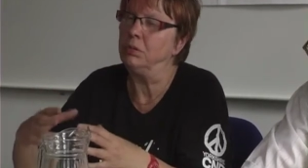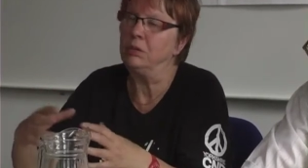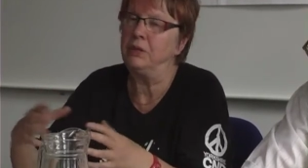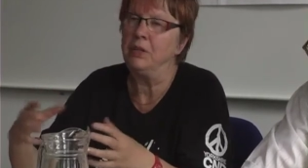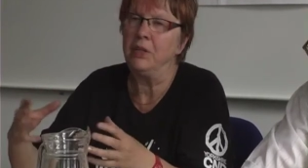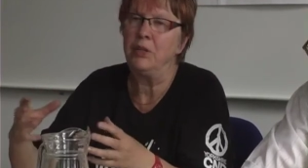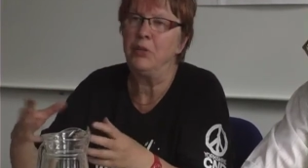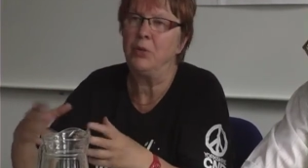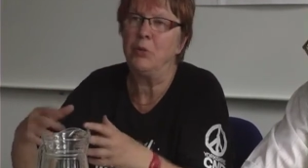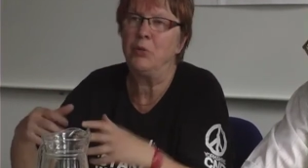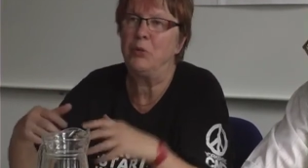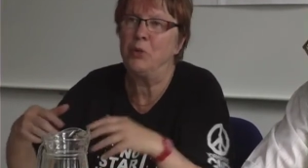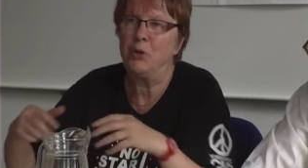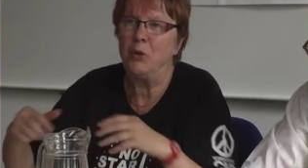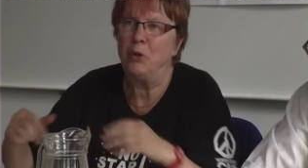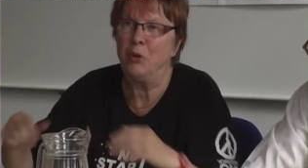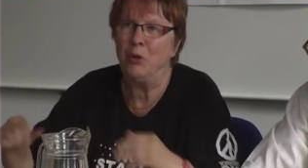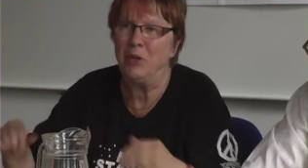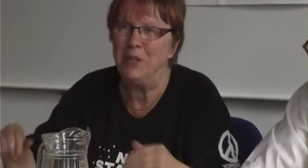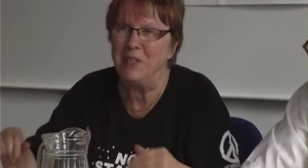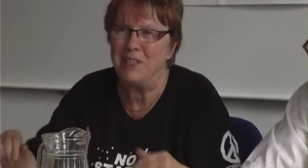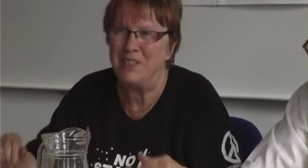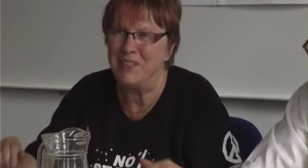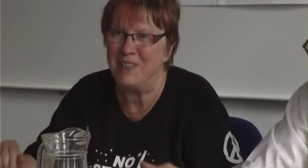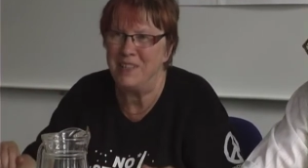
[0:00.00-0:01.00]
They don't
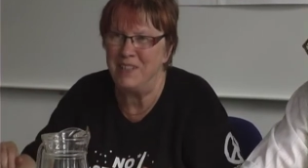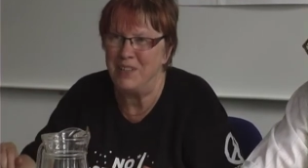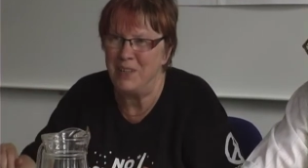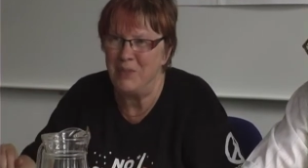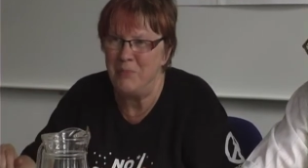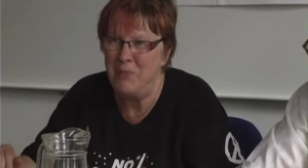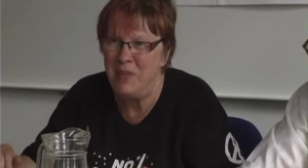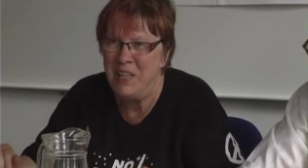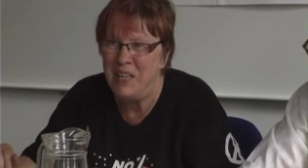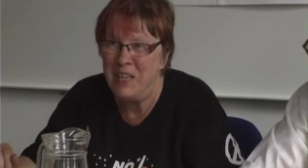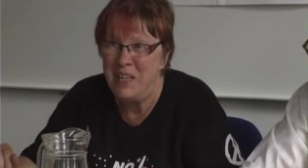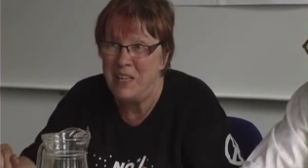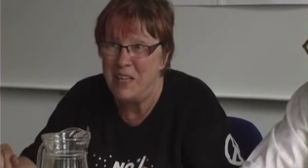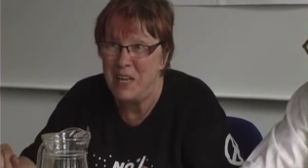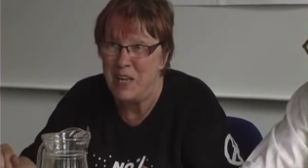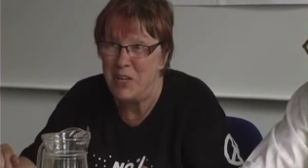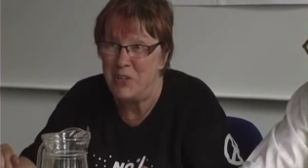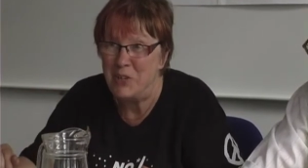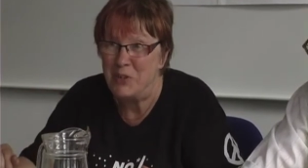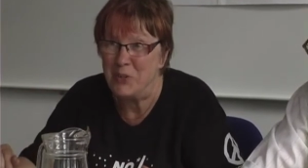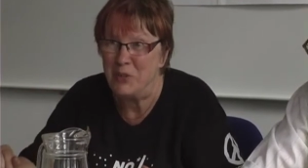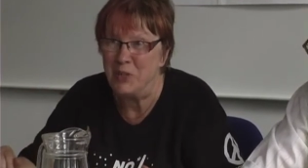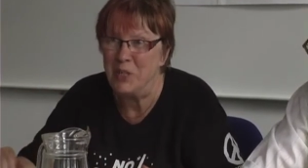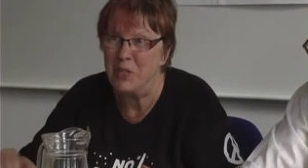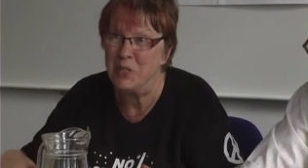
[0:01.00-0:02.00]
call it a mini
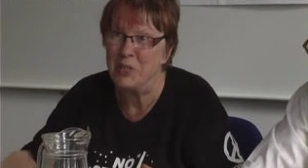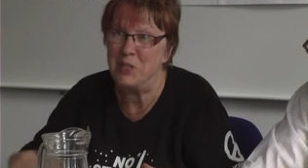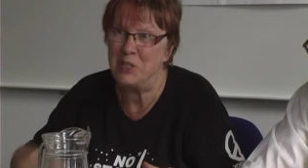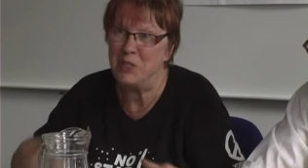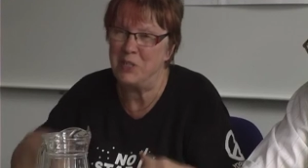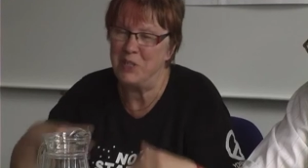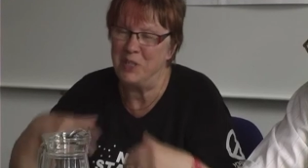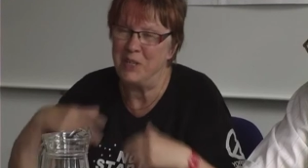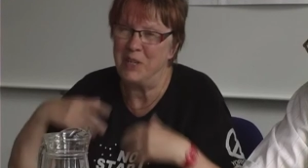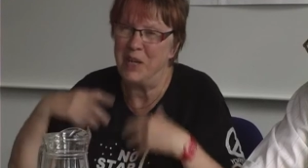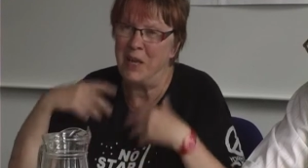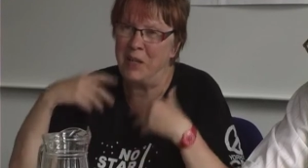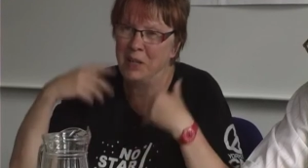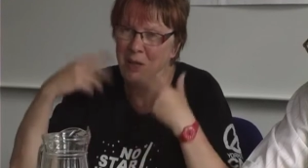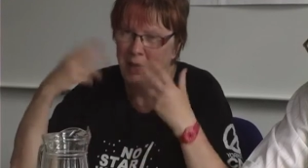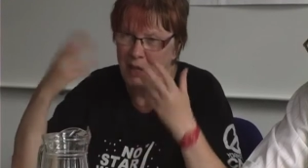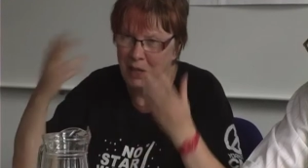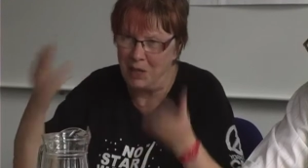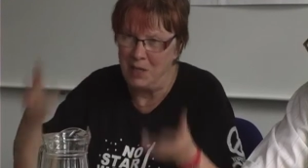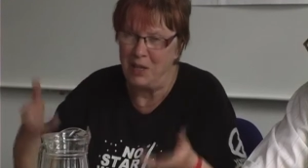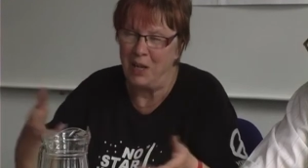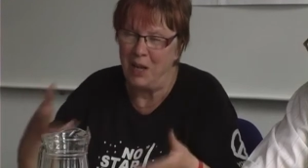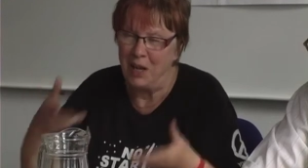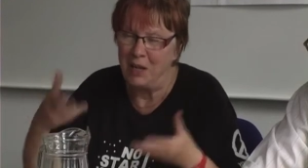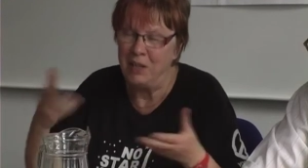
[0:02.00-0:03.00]
NATO. It's the
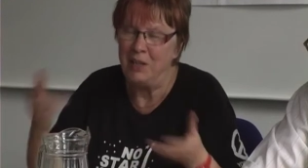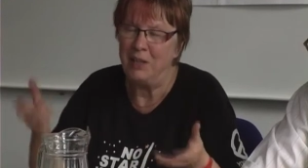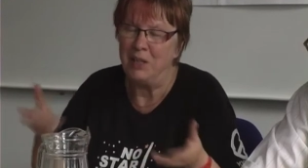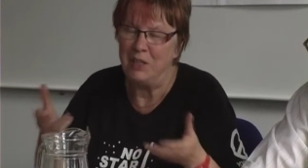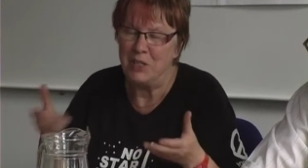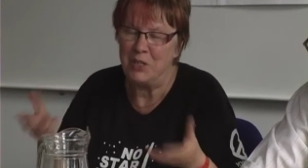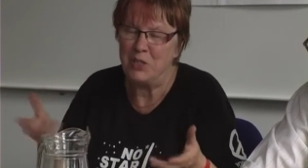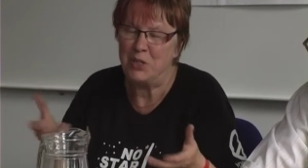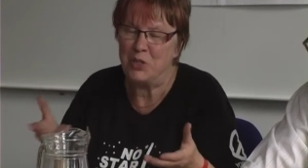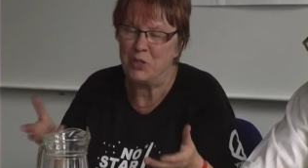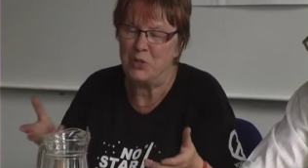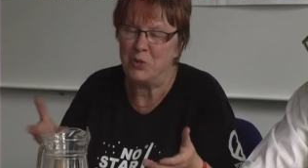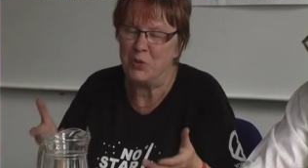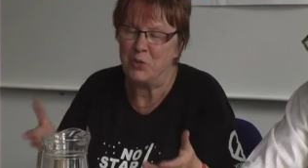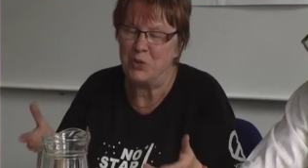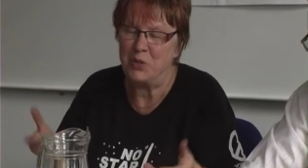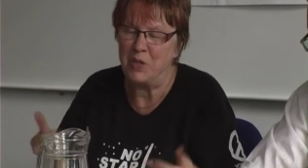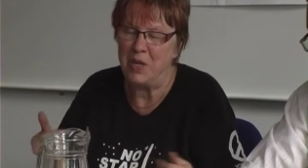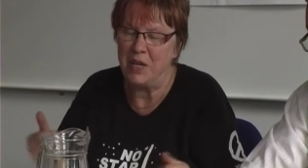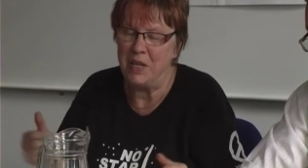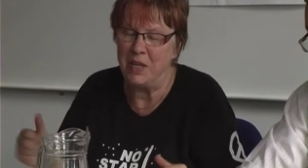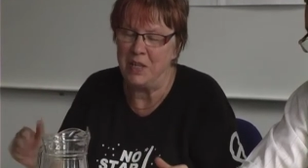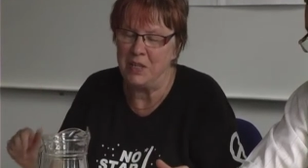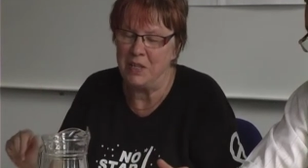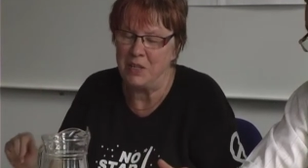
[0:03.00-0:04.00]
analysts who
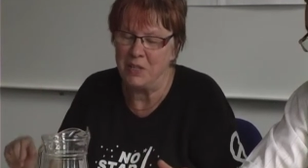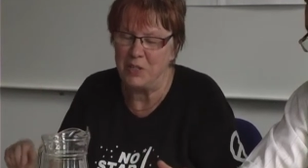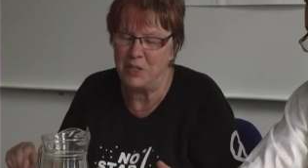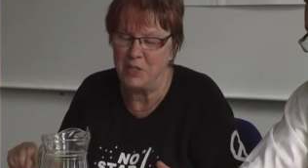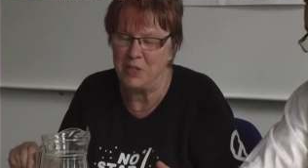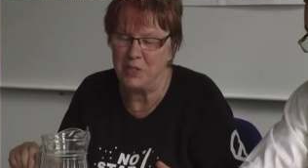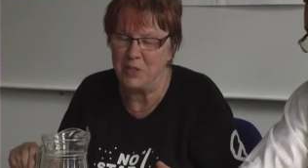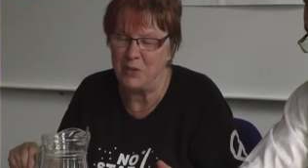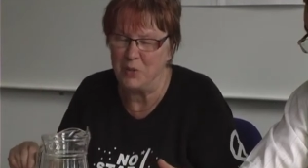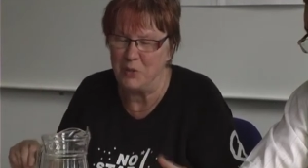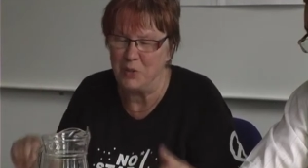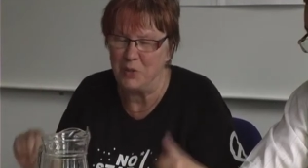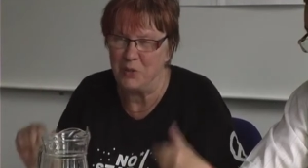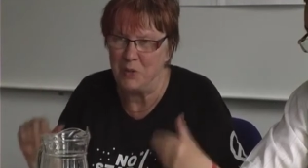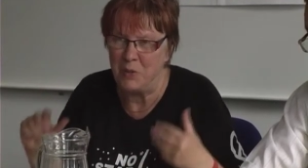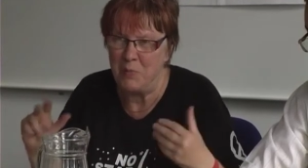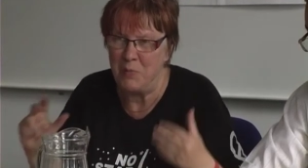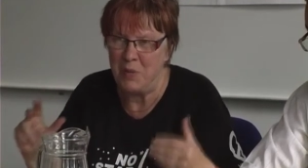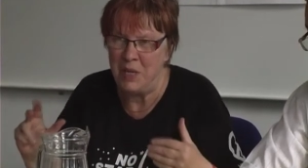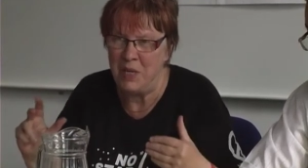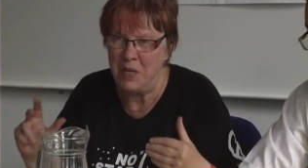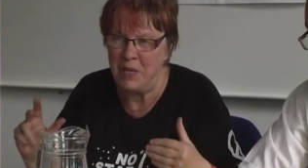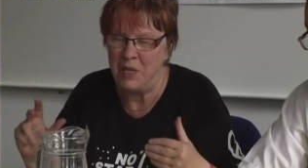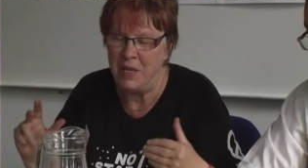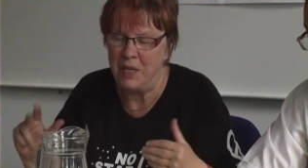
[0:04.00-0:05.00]
say it is a sort of a
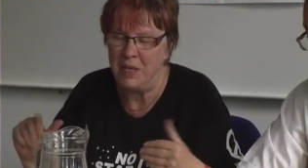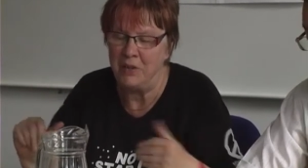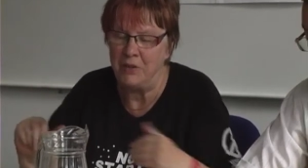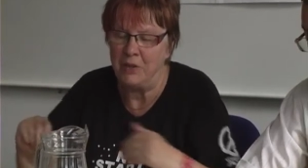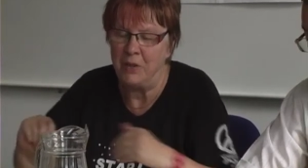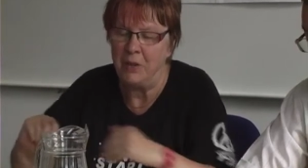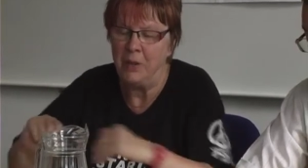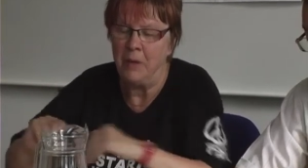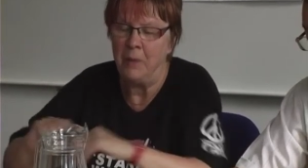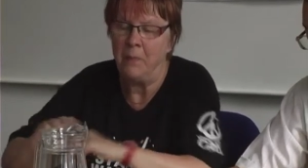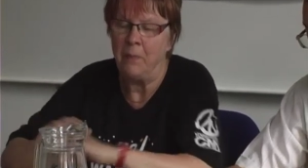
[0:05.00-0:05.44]
mini NATO,